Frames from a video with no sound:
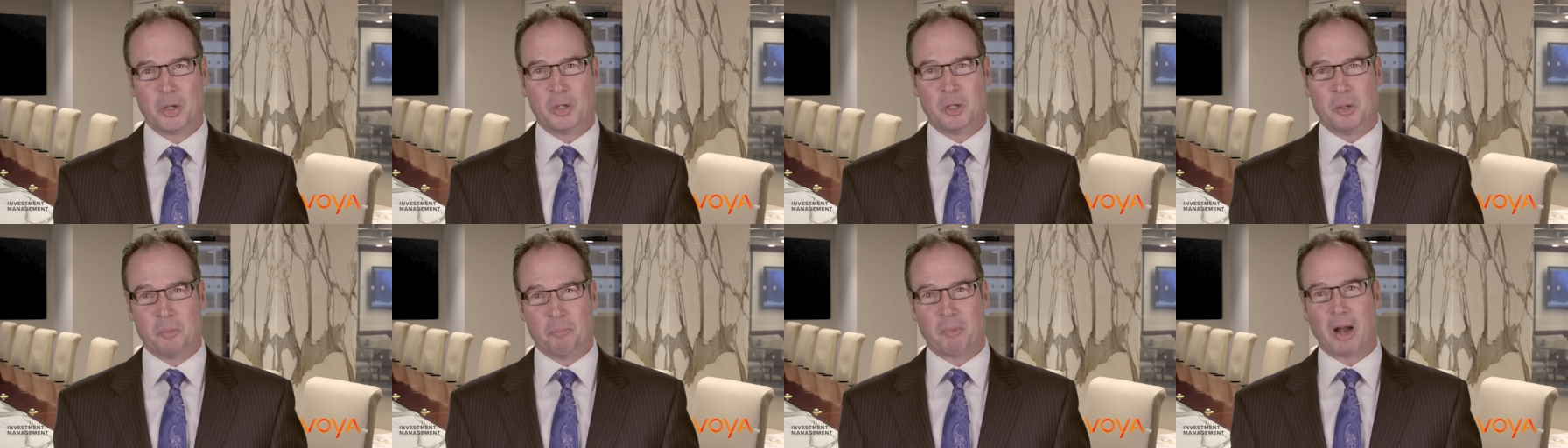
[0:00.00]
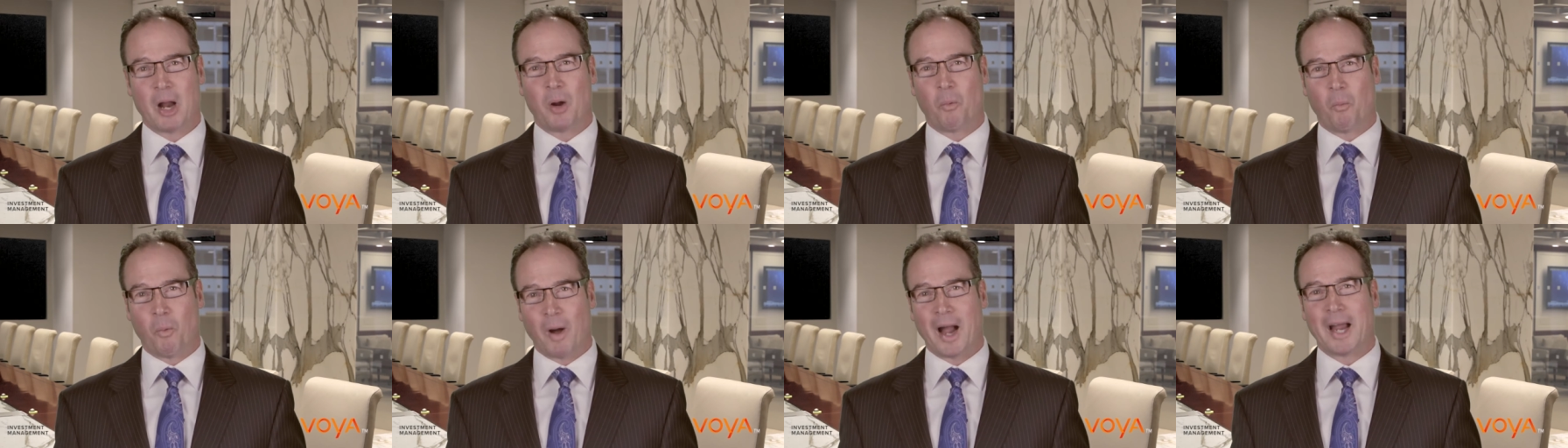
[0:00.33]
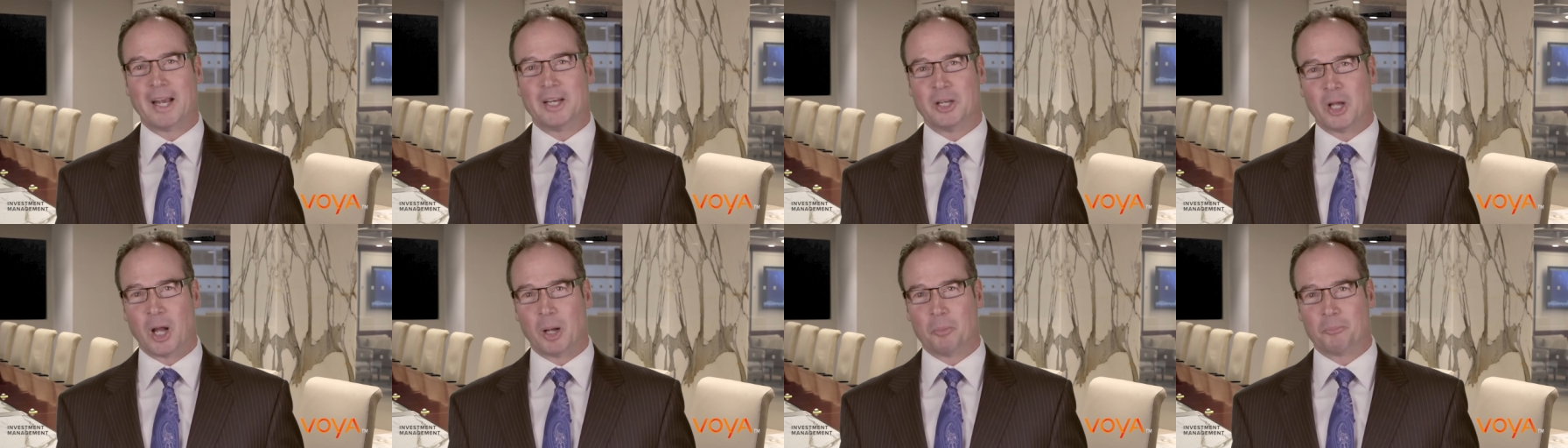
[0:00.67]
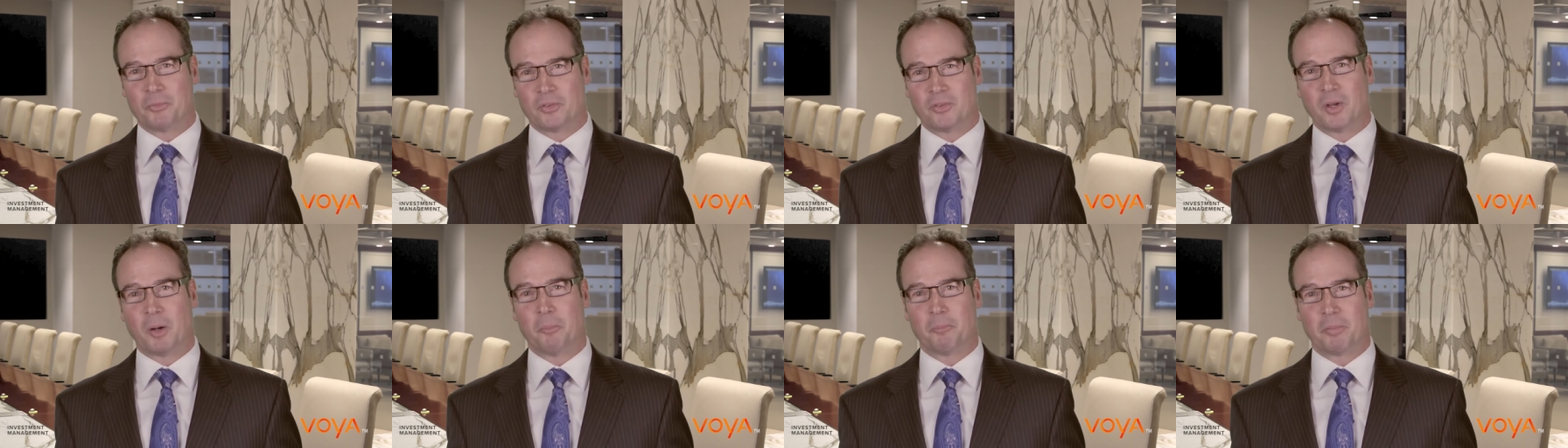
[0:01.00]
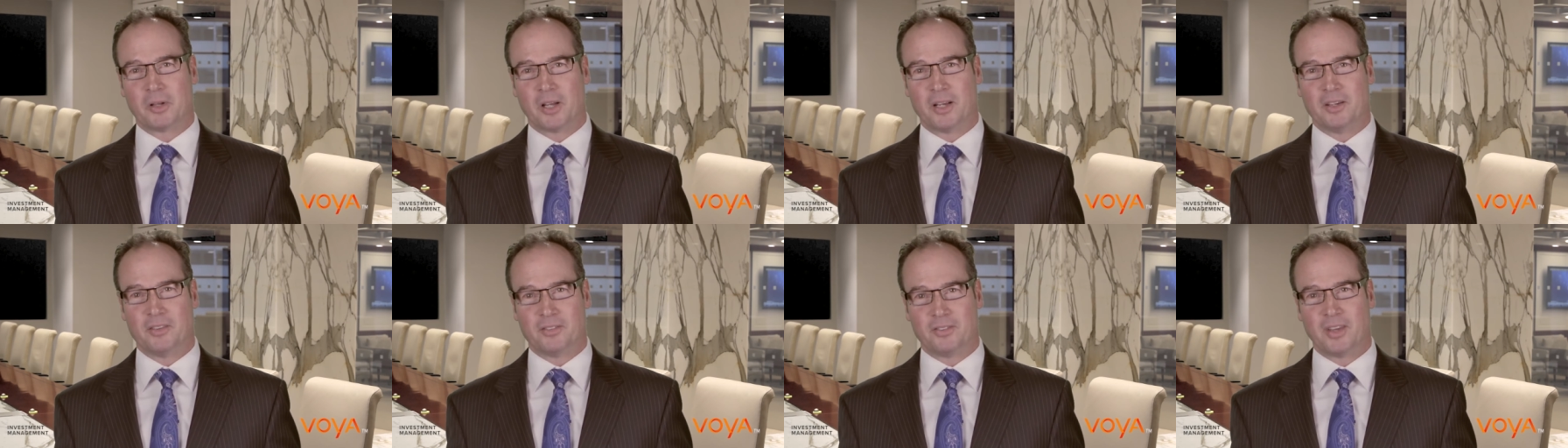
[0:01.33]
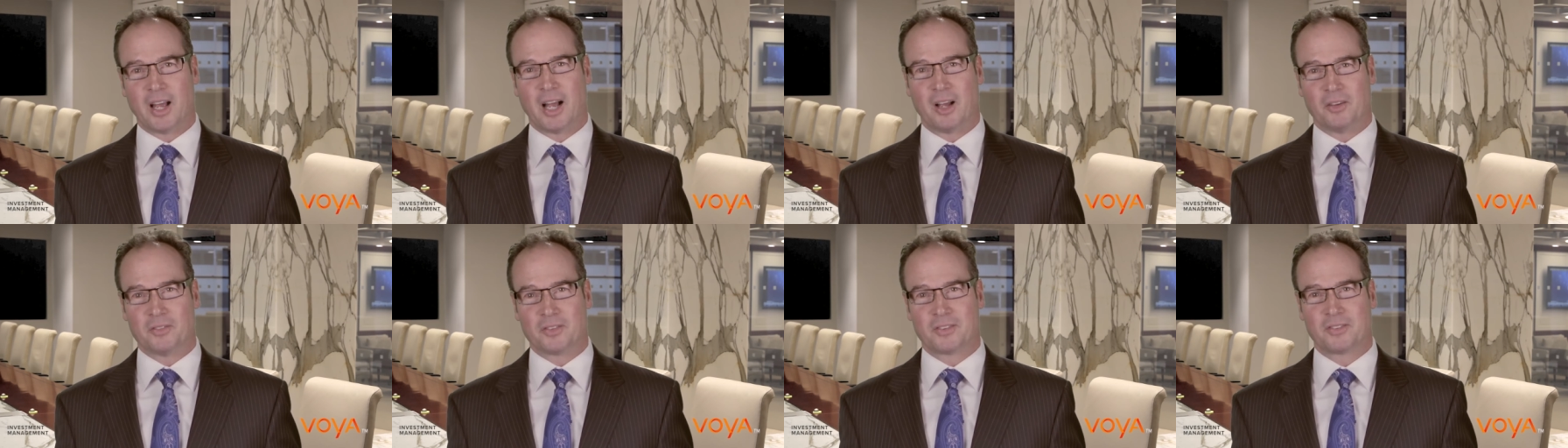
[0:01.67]
you might wind up someplace
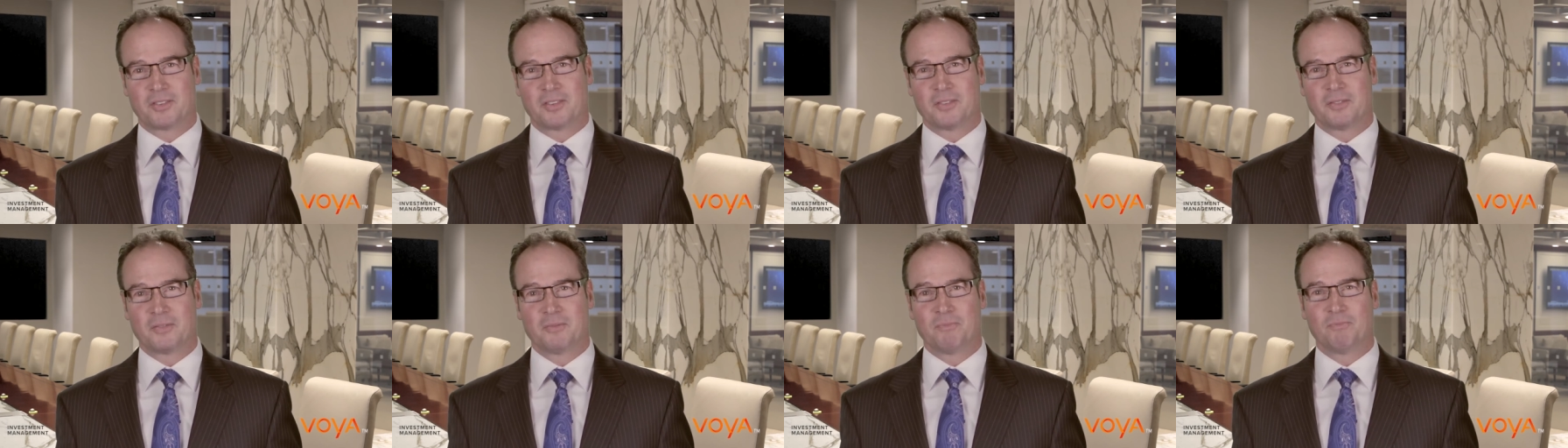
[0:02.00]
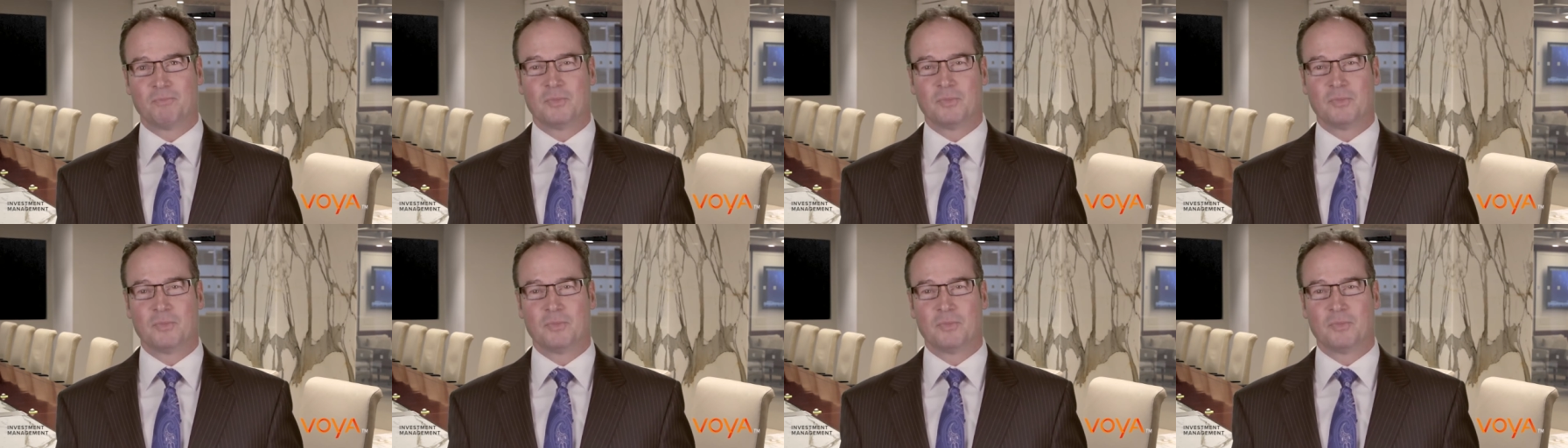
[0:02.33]
else.